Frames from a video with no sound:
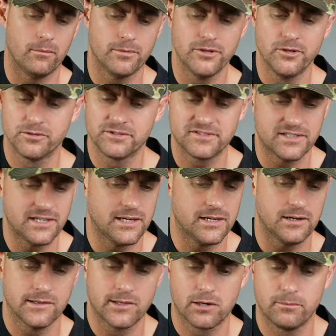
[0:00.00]
You'll see
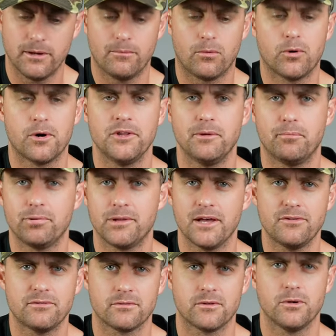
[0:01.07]
it a little bit more in the
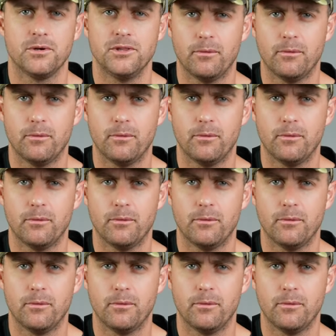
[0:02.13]
playthrough